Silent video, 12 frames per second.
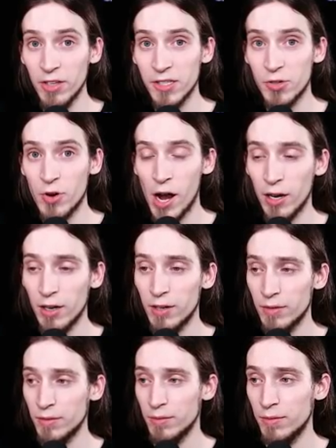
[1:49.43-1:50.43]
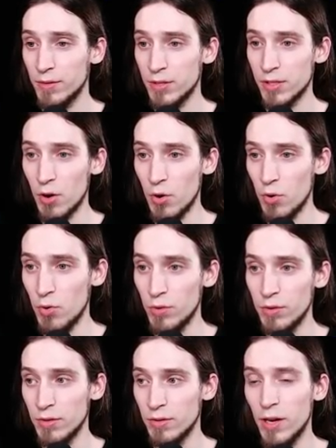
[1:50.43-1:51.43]
this track, so
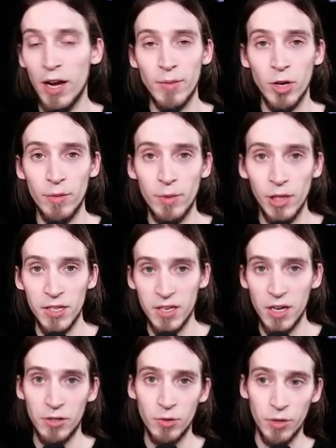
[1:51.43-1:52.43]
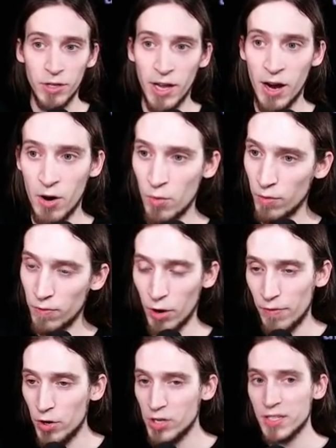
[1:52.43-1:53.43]
I'm gonna be listening to it now for
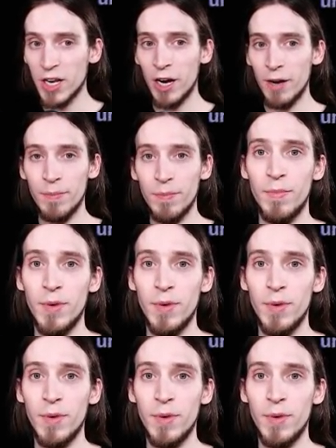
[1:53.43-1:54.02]
the first time